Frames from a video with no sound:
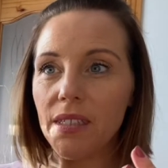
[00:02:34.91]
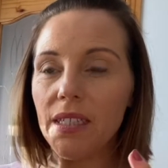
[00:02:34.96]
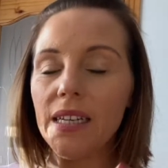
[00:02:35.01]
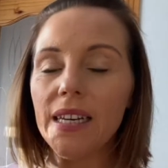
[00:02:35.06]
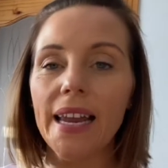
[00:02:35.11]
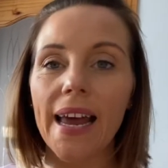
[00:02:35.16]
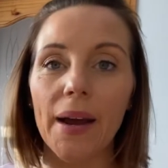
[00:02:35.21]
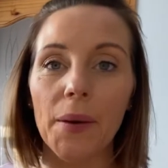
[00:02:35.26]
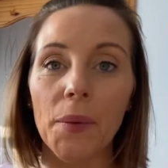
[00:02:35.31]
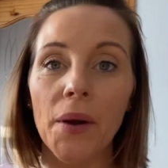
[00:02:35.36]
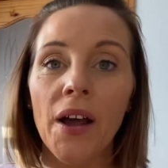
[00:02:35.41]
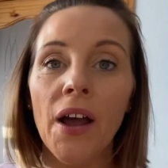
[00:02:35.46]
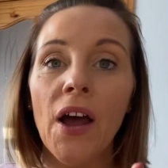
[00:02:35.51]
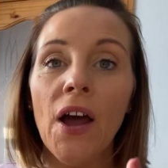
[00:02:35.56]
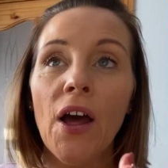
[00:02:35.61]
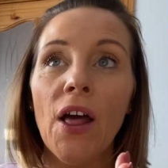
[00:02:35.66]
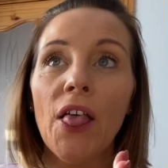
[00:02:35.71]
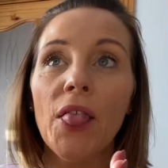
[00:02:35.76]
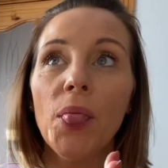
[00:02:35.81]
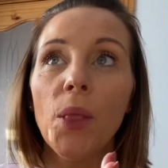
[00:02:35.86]
Now,
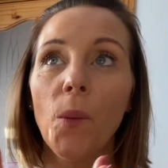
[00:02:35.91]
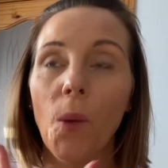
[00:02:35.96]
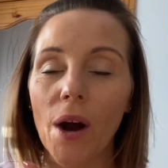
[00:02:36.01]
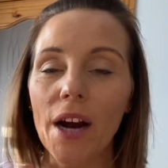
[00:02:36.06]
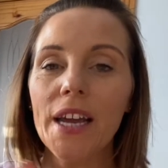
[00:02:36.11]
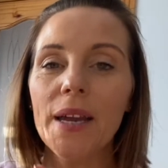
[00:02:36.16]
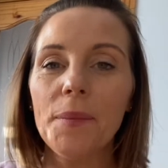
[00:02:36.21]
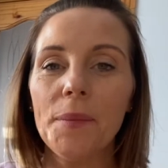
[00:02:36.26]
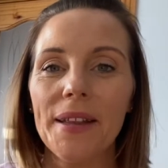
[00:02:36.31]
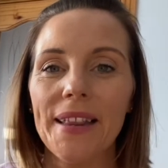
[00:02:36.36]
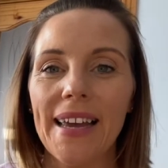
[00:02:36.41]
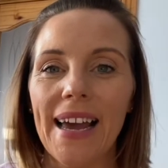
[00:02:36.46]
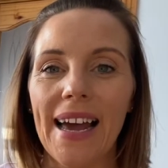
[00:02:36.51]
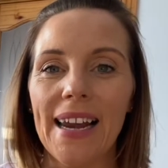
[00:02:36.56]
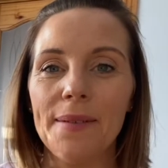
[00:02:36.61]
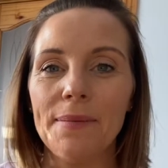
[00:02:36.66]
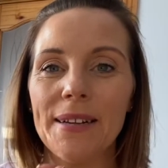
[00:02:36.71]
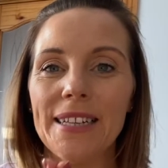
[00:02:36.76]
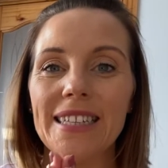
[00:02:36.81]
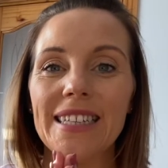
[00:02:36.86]
working with the
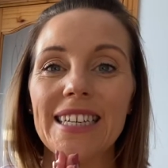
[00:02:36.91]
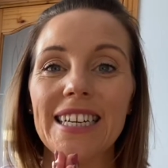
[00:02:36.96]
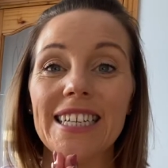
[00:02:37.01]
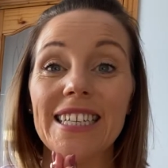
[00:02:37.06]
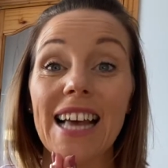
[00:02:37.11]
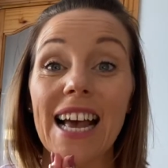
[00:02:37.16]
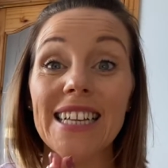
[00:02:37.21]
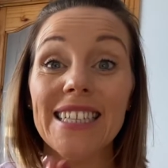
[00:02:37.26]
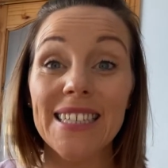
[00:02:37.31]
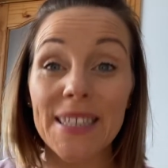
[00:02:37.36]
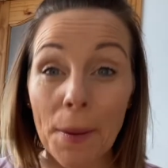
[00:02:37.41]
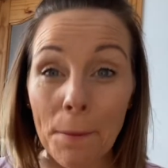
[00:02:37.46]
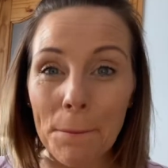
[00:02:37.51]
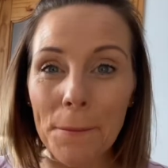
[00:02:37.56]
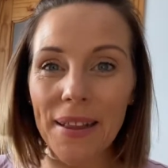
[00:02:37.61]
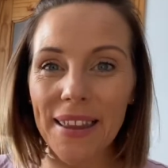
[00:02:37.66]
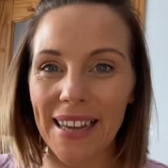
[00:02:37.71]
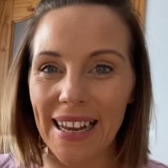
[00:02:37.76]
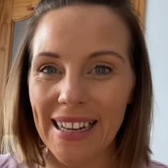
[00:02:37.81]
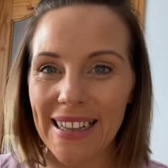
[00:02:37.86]
elements is a
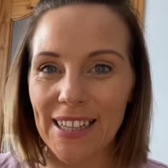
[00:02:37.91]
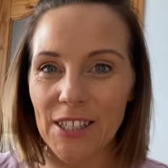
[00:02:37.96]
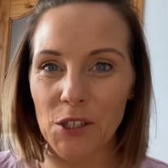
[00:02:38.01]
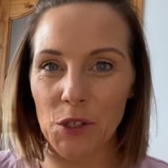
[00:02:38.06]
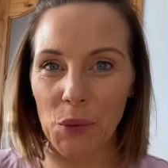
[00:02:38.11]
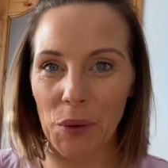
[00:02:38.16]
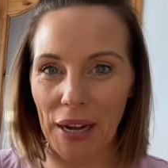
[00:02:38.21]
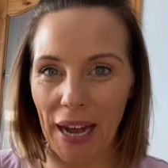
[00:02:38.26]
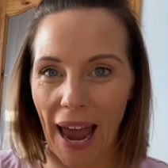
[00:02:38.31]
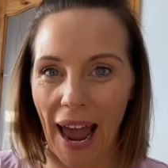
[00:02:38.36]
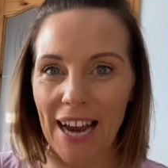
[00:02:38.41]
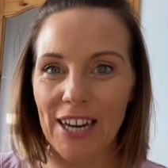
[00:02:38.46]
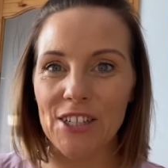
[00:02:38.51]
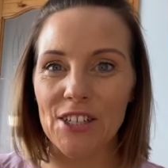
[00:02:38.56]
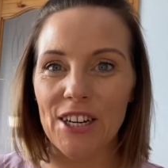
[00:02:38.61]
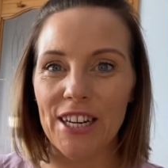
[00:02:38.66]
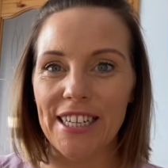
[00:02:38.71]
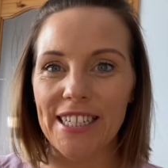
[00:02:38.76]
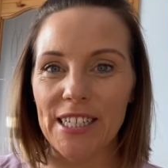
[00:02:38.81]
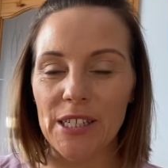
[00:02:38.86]
simple thing that you can
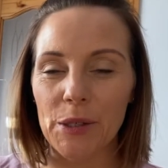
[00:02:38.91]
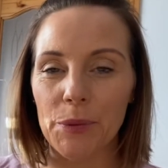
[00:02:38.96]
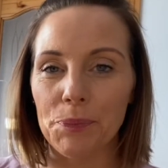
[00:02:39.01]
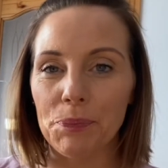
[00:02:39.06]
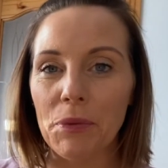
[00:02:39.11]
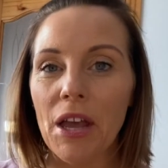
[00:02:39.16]
actually do.